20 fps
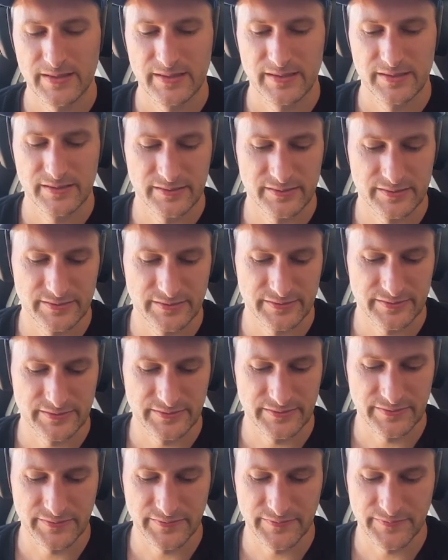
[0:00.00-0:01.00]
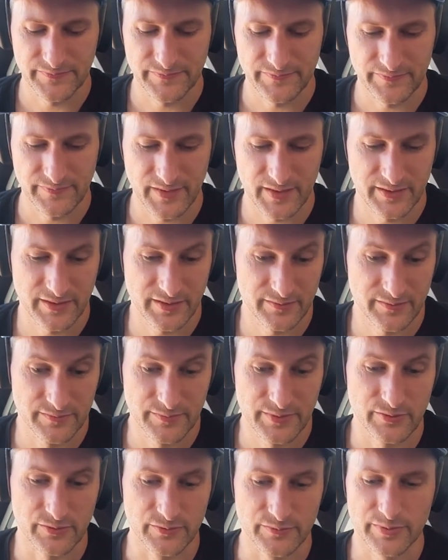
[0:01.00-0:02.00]

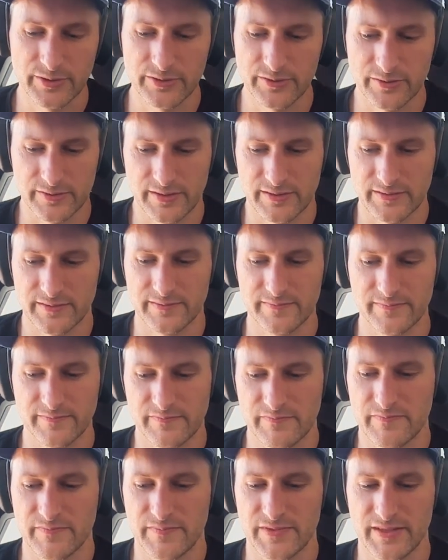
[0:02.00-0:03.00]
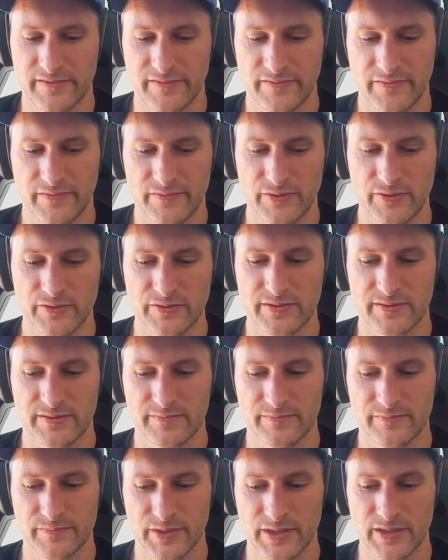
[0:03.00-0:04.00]
Bitcoin product, and they've not
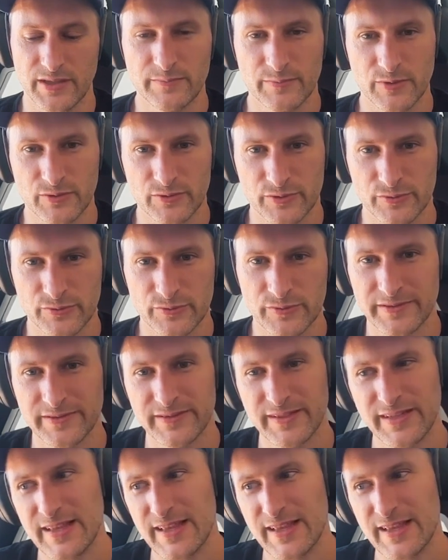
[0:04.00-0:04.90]
been able to.